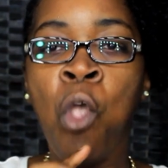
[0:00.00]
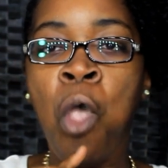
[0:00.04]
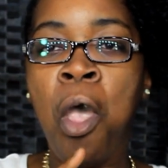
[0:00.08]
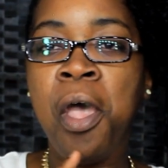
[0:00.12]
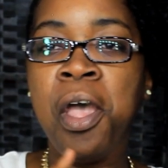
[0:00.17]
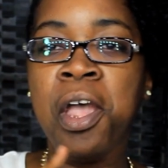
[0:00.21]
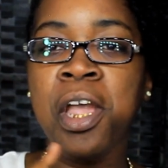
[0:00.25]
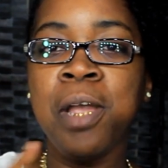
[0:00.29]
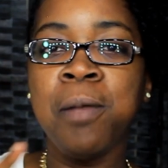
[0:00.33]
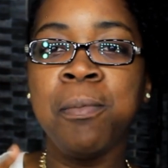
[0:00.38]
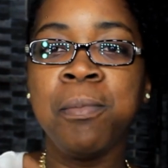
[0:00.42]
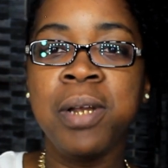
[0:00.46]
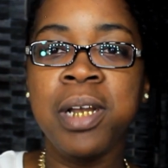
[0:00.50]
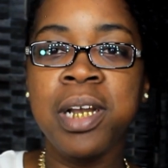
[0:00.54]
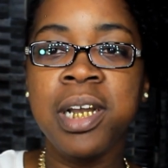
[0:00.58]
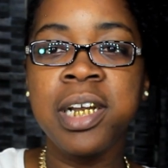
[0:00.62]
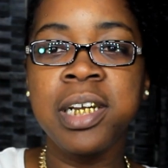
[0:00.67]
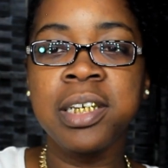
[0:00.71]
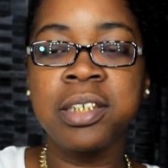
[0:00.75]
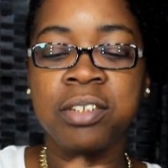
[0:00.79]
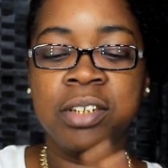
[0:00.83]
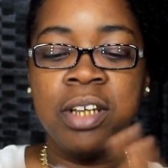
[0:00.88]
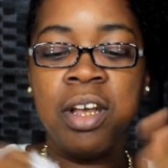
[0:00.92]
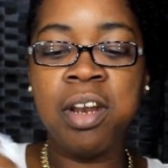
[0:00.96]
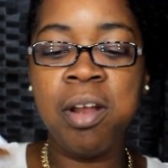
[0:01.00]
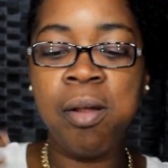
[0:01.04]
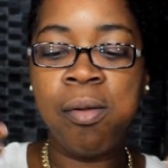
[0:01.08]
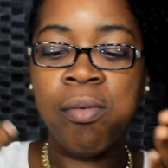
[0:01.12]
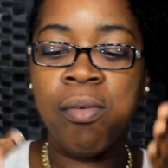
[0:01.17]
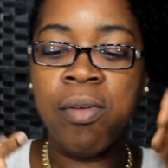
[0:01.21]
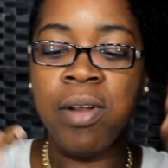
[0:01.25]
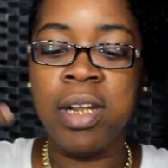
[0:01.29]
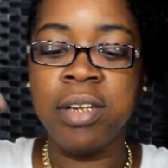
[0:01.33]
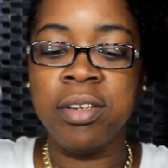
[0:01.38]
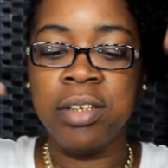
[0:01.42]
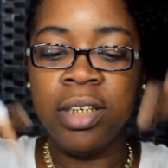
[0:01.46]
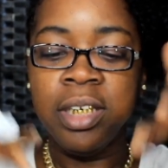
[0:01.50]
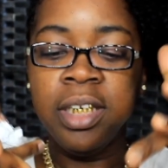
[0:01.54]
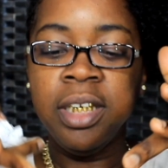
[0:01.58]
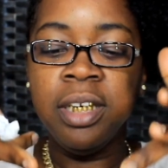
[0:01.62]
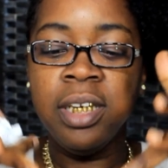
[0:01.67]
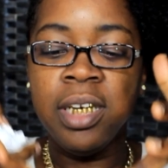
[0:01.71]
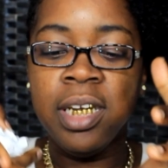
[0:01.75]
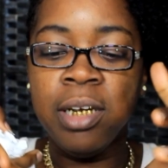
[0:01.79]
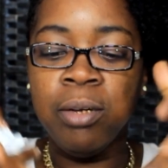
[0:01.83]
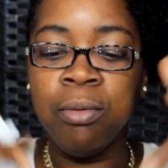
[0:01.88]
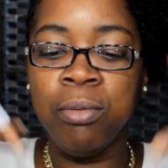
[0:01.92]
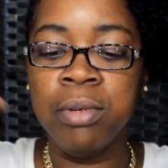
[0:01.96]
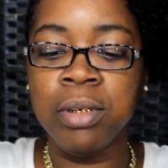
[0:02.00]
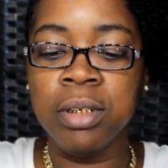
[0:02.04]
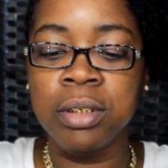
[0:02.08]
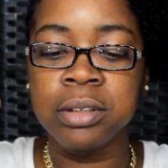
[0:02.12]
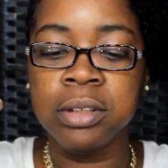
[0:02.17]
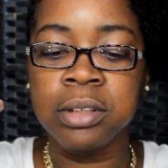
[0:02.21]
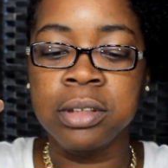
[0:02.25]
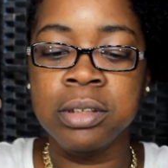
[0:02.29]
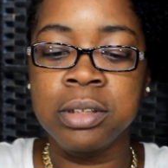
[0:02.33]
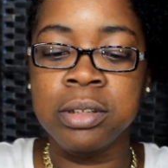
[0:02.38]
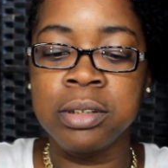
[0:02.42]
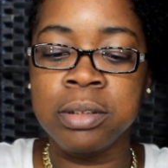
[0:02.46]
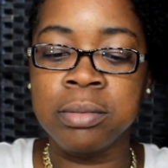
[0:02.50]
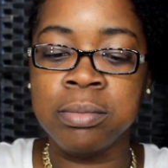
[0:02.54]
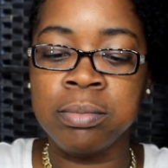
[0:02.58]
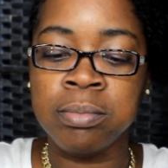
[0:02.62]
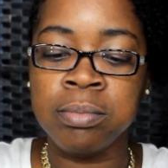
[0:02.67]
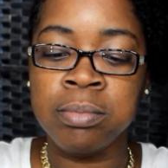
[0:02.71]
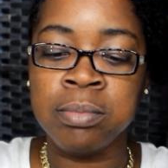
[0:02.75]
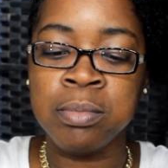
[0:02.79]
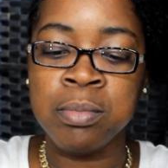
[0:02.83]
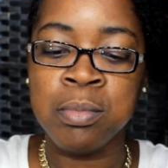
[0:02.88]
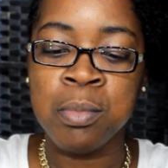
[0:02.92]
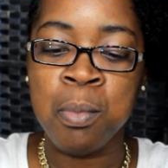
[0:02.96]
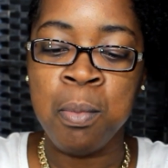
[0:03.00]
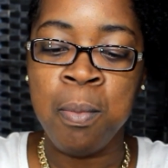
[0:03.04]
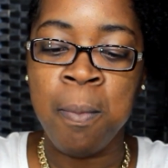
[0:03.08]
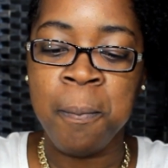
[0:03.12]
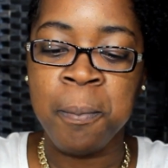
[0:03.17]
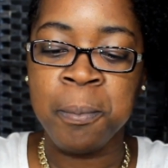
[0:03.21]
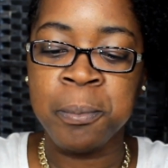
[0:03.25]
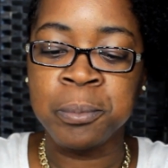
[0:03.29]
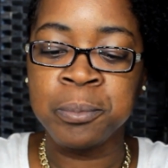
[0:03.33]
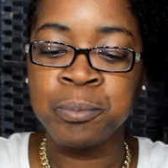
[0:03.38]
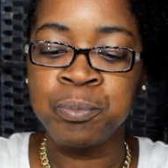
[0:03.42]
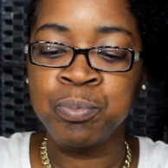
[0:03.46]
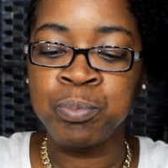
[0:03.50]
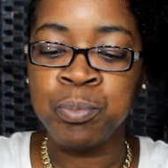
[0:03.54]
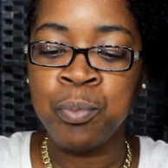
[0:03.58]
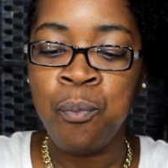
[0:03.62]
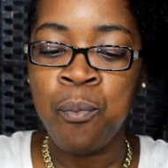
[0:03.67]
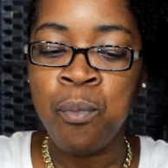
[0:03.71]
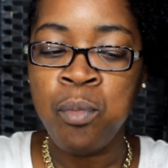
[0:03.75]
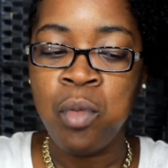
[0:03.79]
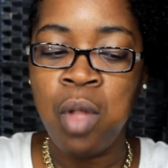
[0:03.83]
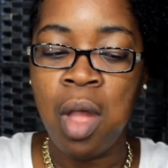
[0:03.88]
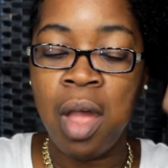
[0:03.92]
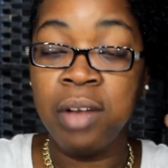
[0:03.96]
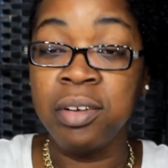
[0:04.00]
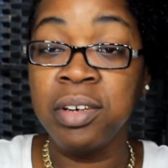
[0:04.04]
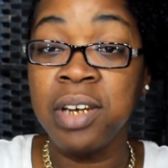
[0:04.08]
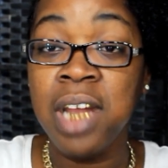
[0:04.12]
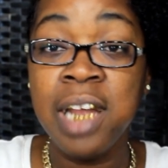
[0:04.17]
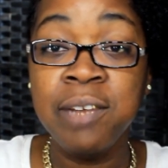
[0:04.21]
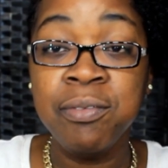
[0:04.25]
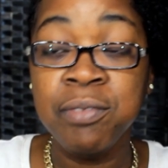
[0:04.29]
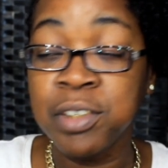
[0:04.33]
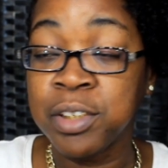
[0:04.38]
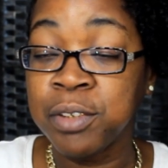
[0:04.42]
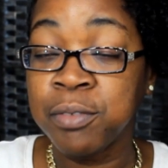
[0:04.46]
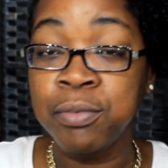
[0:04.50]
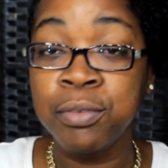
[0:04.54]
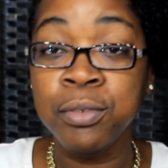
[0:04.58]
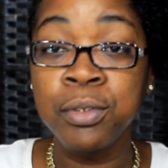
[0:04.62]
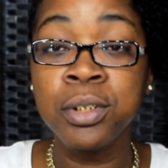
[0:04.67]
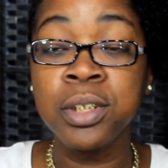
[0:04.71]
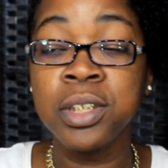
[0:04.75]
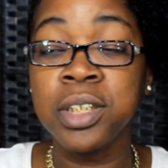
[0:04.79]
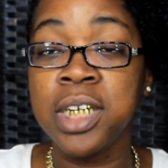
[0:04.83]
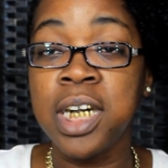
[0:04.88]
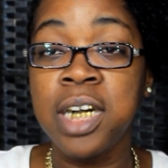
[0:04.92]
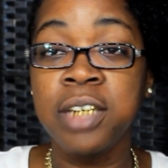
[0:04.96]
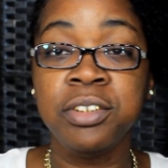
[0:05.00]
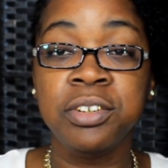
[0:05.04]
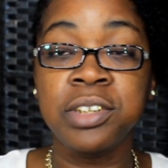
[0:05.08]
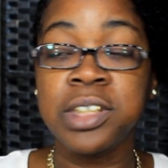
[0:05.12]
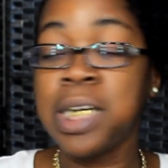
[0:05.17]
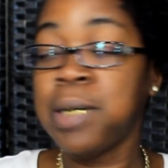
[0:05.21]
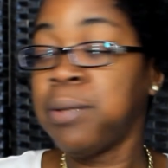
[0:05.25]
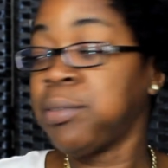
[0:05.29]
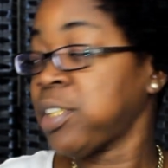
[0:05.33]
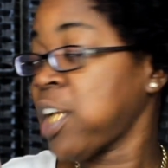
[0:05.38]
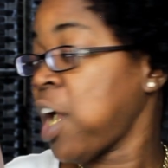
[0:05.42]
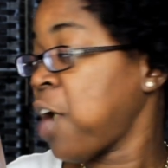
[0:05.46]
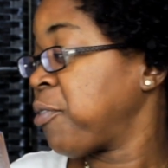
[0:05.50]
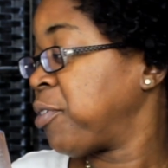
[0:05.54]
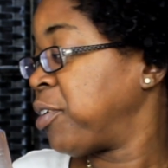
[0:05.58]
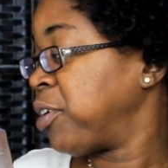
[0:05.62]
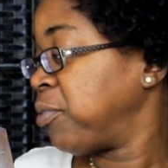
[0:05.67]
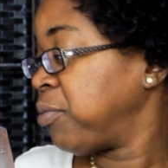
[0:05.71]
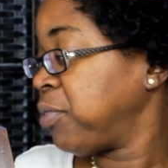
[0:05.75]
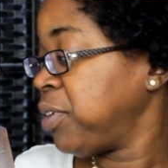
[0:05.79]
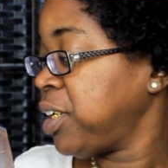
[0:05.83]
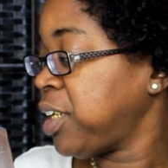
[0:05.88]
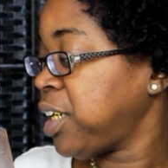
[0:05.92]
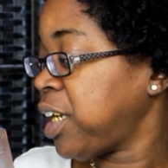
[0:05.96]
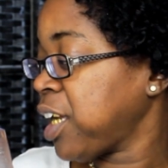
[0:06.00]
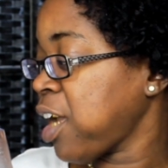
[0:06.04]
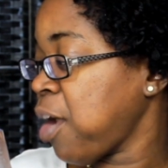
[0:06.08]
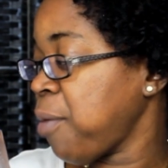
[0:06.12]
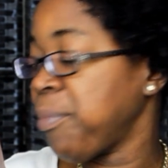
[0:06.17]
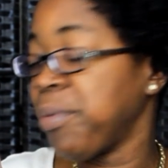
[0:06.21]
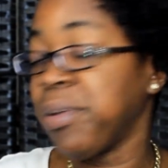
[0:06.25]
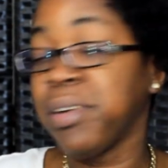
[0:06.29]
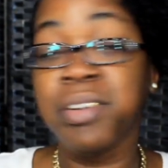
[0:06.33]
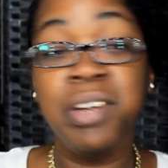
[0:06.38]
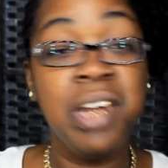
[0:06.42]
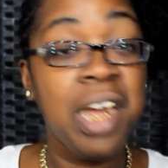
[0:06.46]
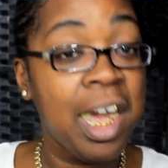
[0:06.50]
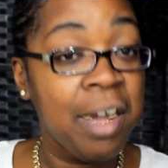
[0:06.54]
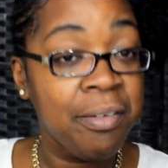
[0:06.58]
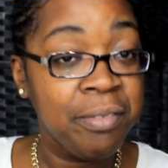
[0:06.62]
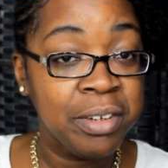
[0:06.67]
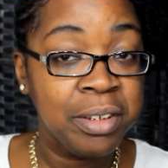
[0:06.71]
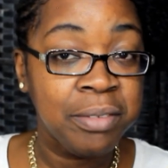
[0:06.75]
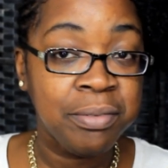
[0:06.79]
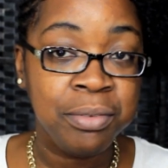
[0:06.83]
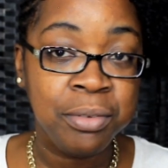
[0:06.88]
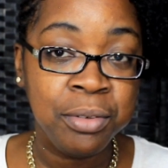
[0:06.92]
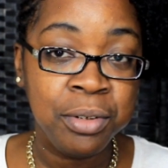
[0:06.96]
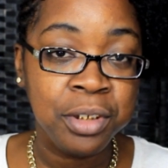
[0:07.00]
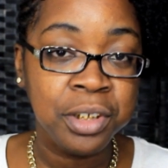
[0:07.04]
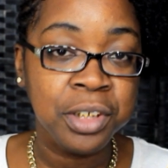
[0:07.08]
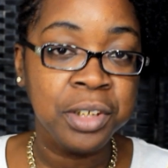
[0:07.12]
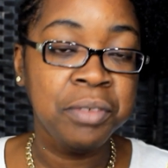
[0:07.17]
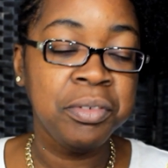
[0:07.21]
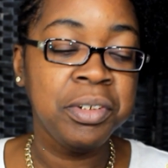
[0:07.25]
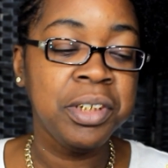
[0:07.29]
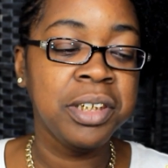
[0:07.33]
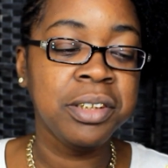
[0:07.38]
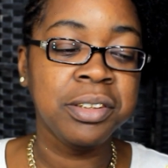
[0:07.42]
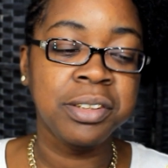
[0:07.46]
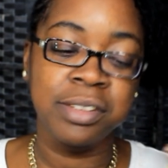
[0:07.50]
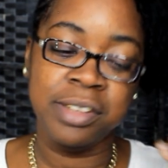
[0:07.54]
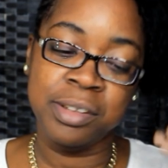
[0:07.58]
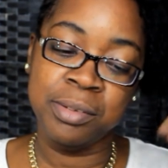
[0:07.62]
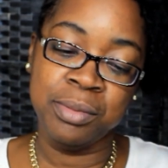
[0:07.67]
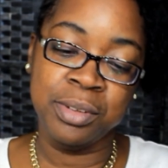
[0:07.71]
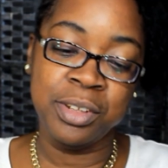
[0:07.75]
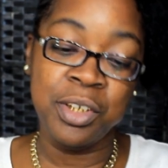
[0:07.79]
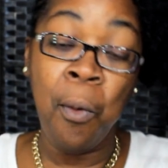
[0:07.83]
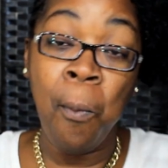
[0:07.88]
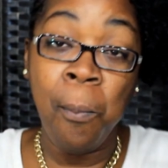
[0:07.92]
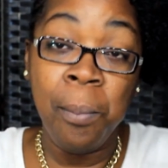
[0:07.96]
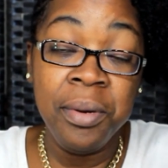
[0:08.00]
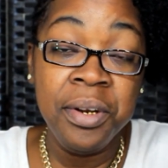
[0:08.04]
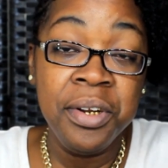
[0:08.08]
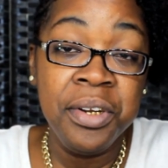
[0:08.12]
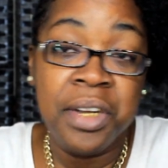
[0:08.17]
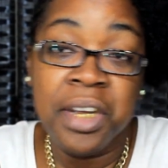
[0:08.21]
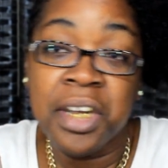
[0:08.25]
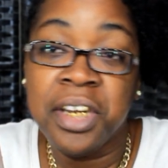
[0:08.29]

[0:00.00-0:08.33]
I have, I had thought I was gonna have to eat that with a um a knife and a fork, y'all. So I was already ready. I got me a knife and a fork over there because it was so big.